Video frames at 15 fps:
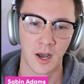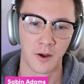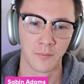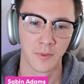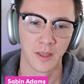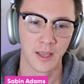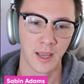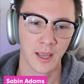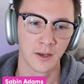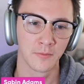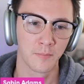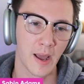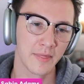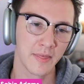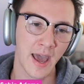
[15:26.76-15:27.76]
and
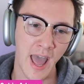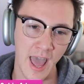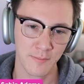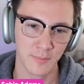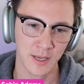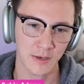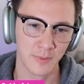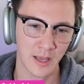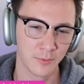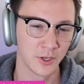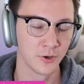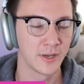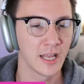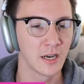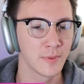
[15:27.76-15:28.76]
by that I mean maybe your
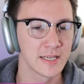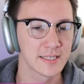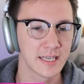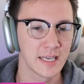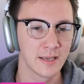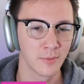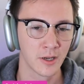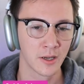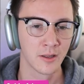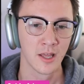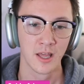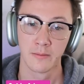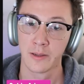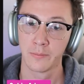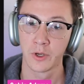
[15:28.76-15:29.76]
database schema,
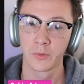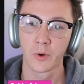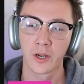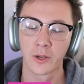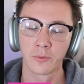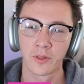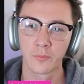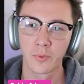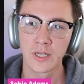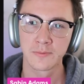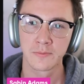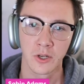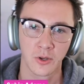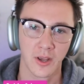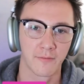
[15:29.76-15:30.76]
maybe you're working with Prisma
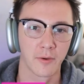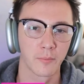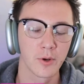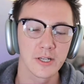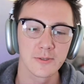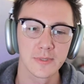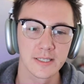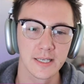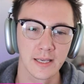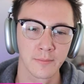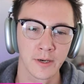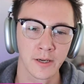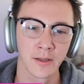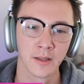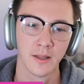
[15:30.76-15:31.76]
and you have a Prisma
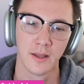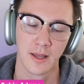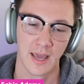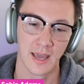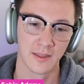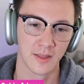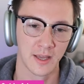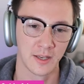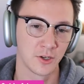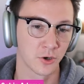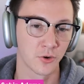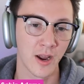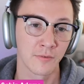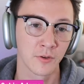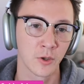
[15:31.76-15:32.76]
schema, and then your
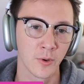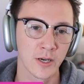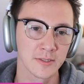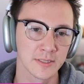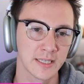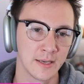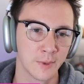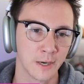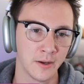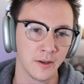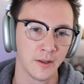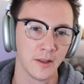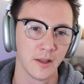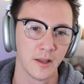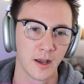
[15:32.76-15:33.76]
GraphQL schema,
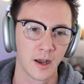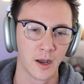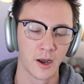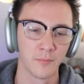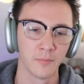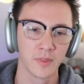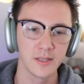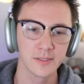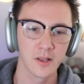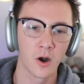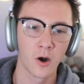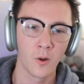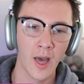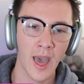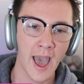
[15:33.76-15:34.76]
these
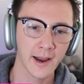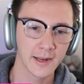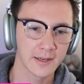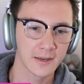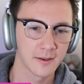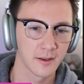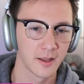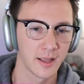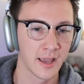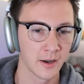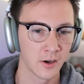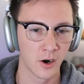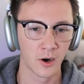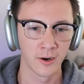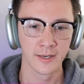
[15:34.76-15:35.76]
all act and
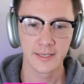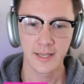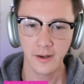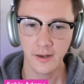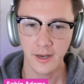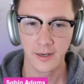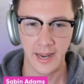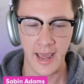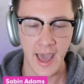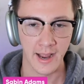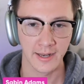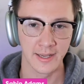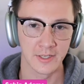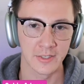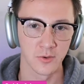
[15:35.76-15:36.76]
are intended to act
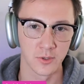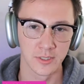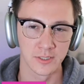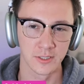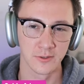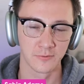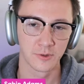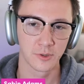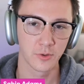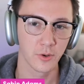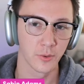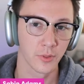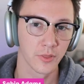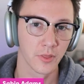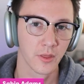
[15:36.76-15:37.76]
as sources of
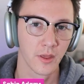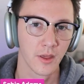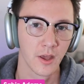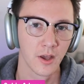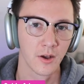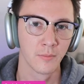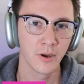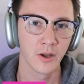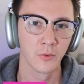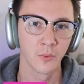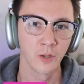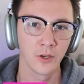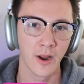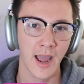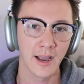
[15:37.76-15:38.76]
truth. But when
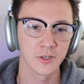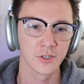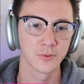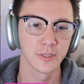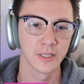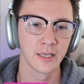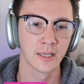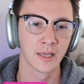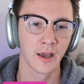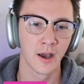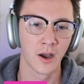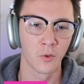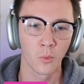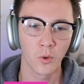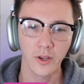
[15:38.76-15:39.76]
you're actually
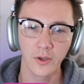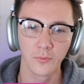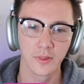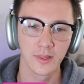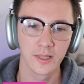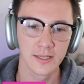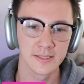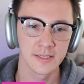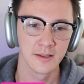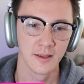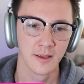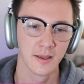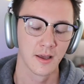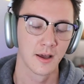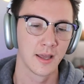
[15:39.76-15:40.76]
working with these
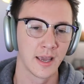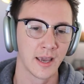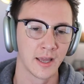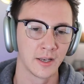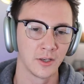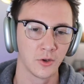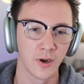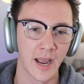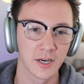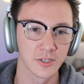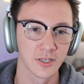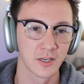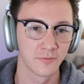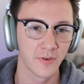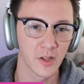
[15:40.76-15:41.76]
and you're actually
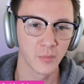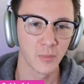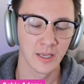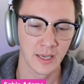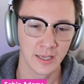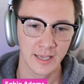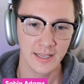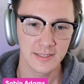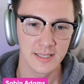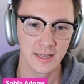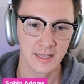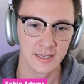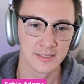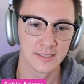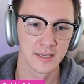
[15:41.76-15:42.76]
developing against
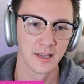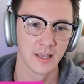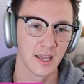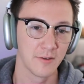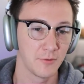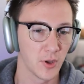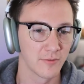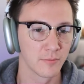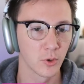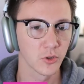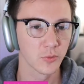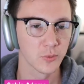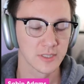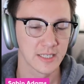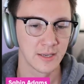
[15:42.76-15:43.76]
these, if you have
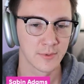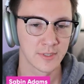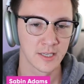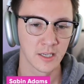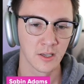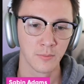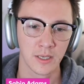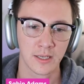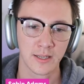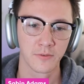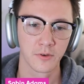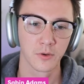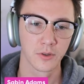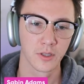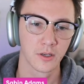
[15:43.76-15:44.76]
multiple schemas, it can be
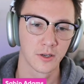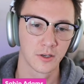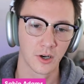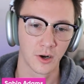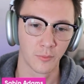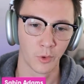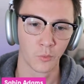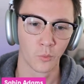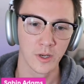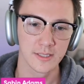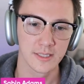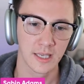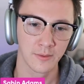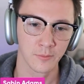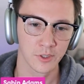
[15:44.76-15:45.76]
difficult to determine what
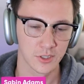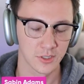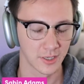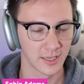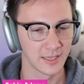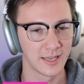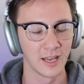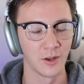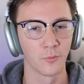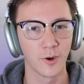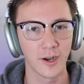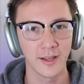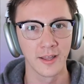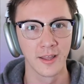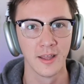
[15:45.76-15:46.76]
schemas should contain
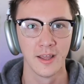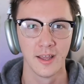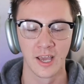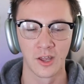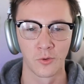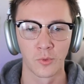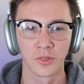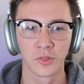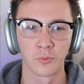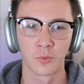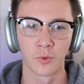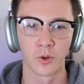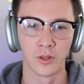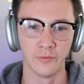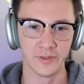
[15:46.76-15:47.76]
what and what the
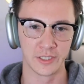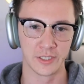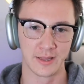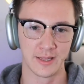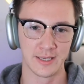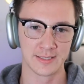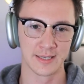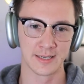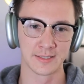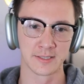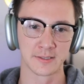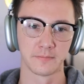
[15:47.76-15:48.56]
role of each of these is.